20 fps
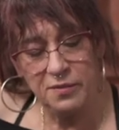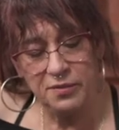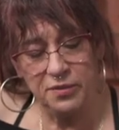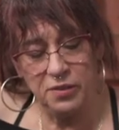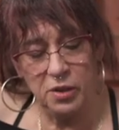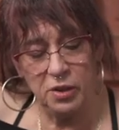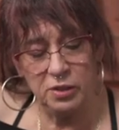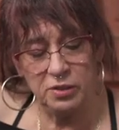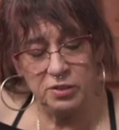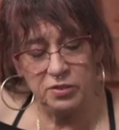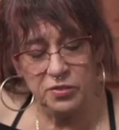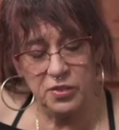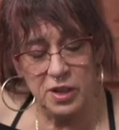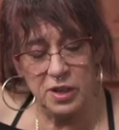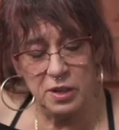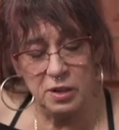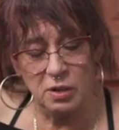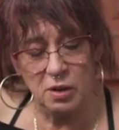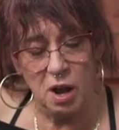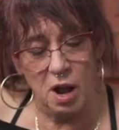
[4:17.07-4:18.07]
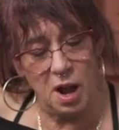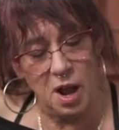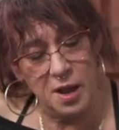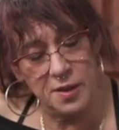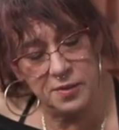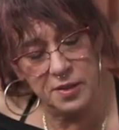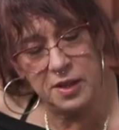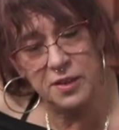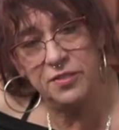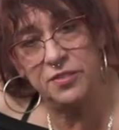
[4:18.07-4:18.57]
1st finger
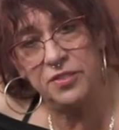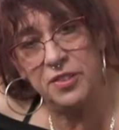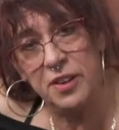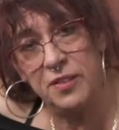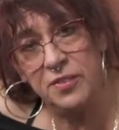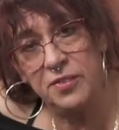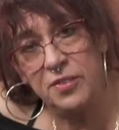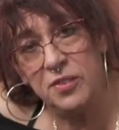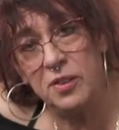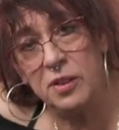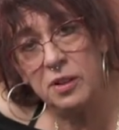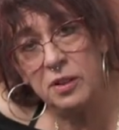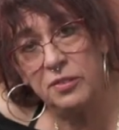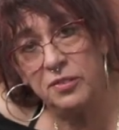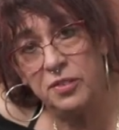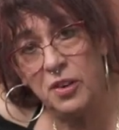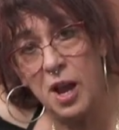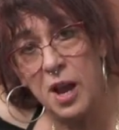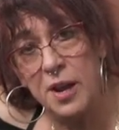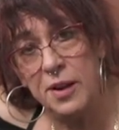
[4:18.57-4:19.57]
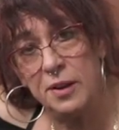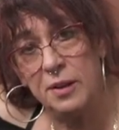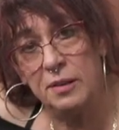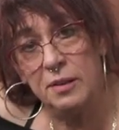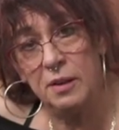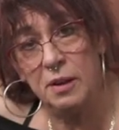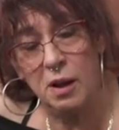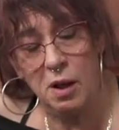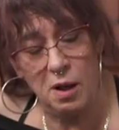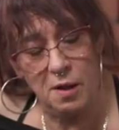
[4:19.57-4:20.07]
on the 5th fret
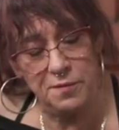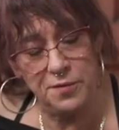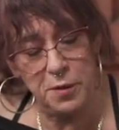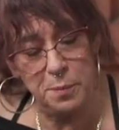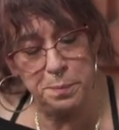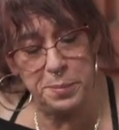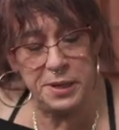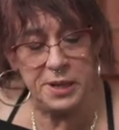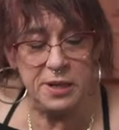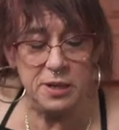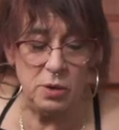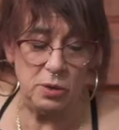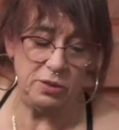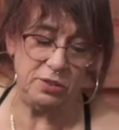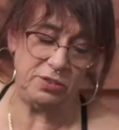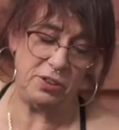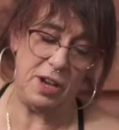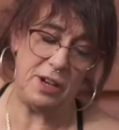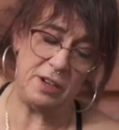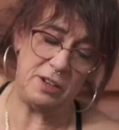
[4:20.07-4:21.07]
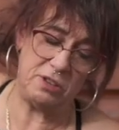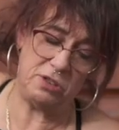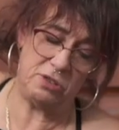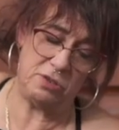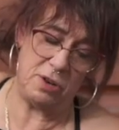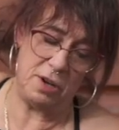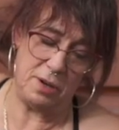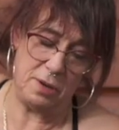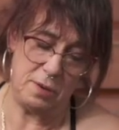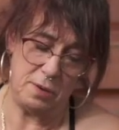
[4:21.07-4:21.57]
of the B or 2nd string.